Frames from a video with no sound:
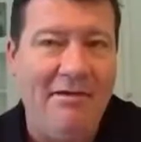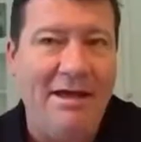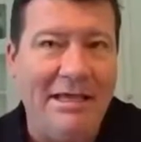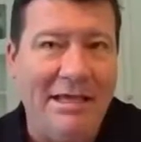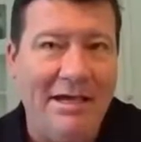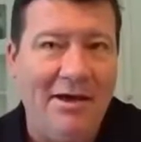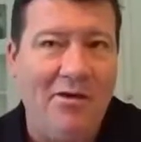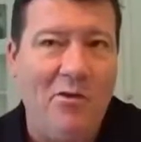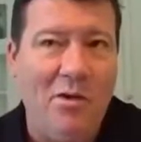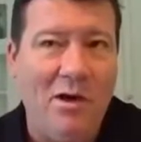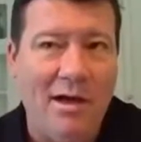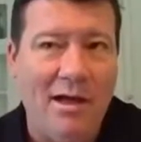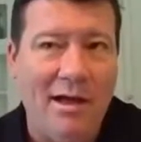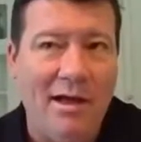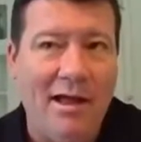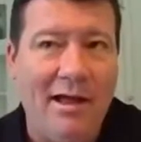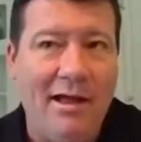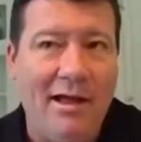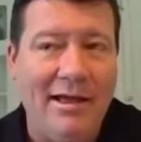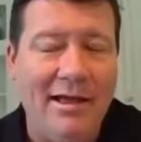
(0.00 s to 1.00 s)
You know,
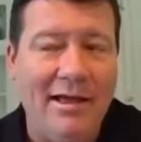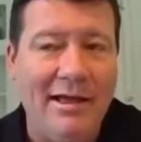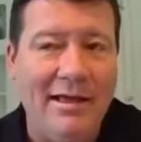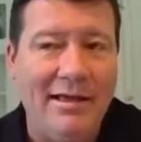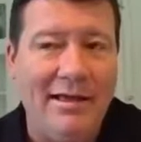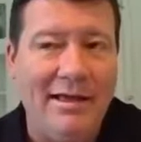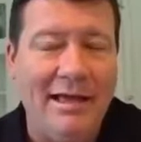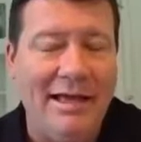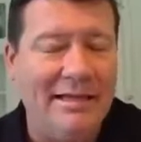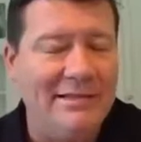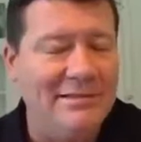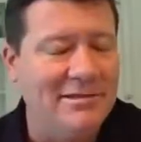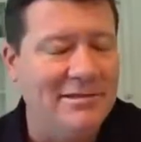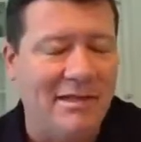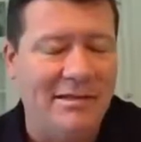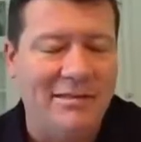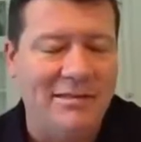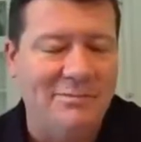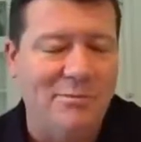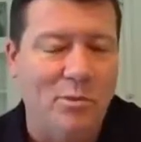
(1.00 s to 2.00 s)
uh, it's
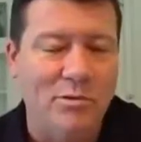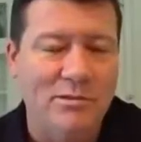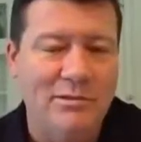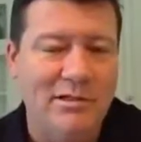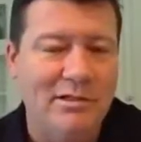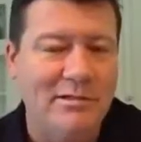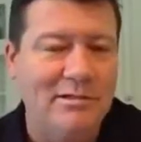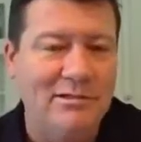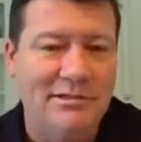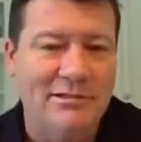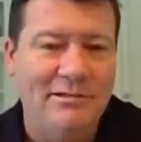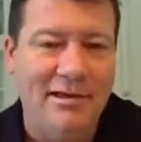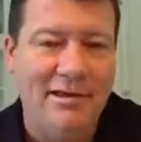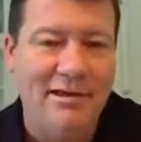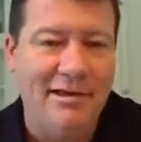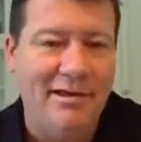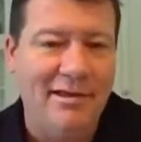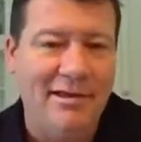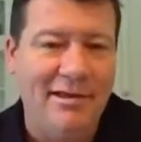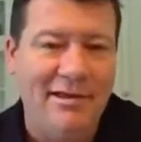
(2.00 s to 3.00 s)
like Sports
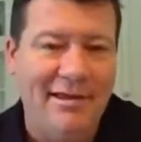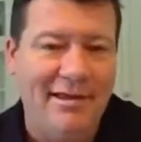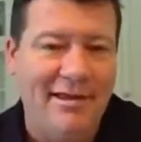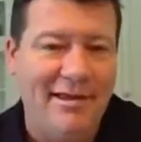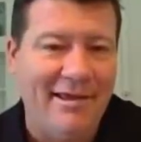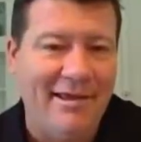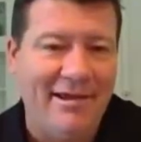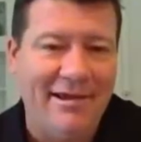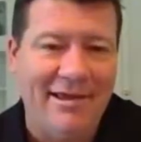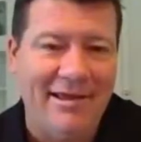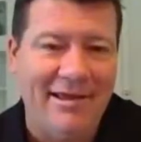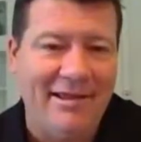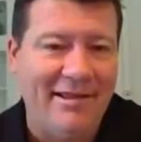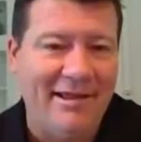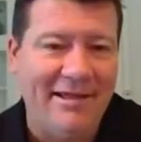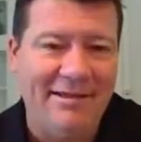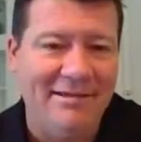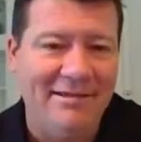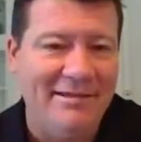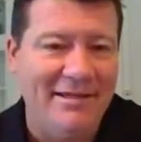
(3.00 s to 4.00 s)
Illustrated and uh,
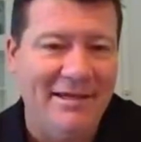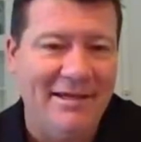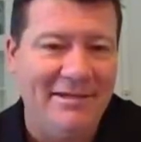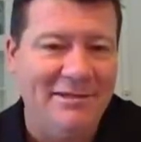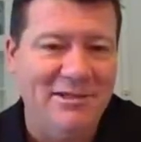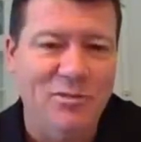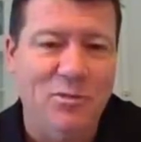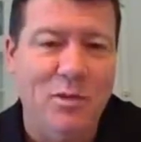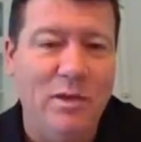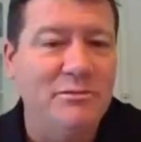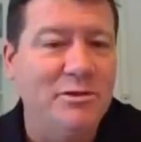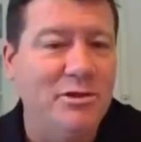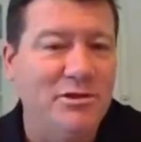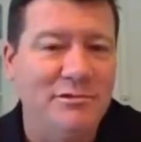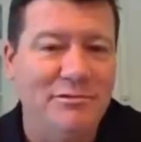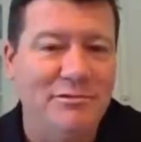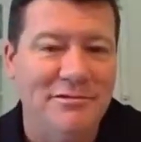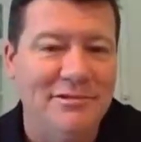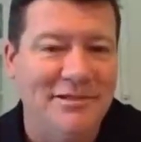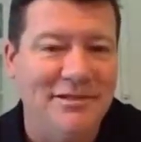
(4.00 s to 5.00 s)
like you know
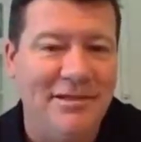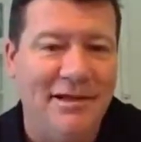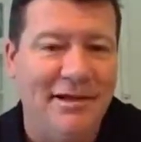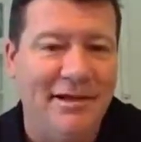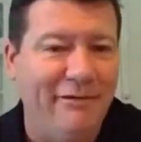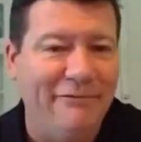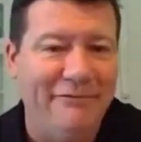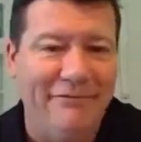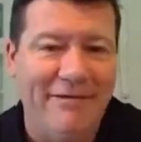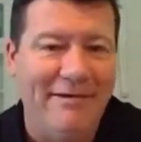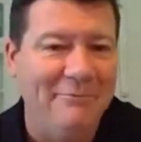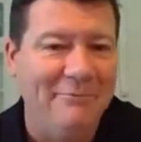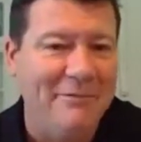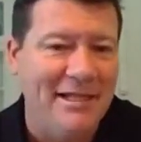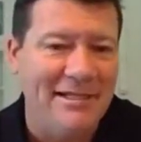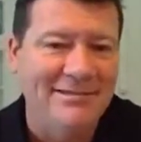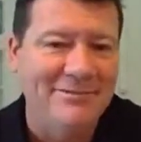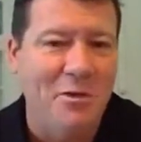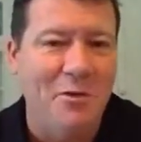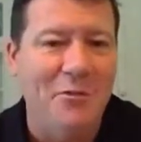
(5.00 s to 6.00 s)
swimsuit stuff. I mean,
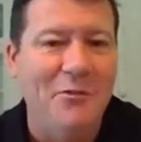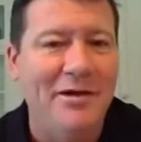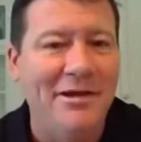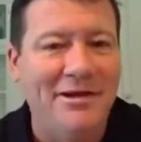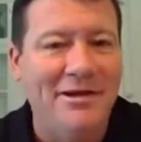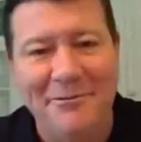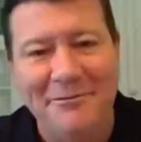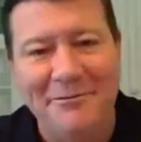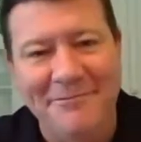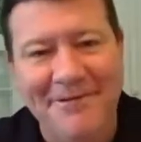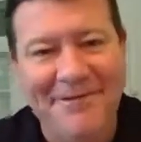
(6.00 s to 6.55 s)
that's what we do.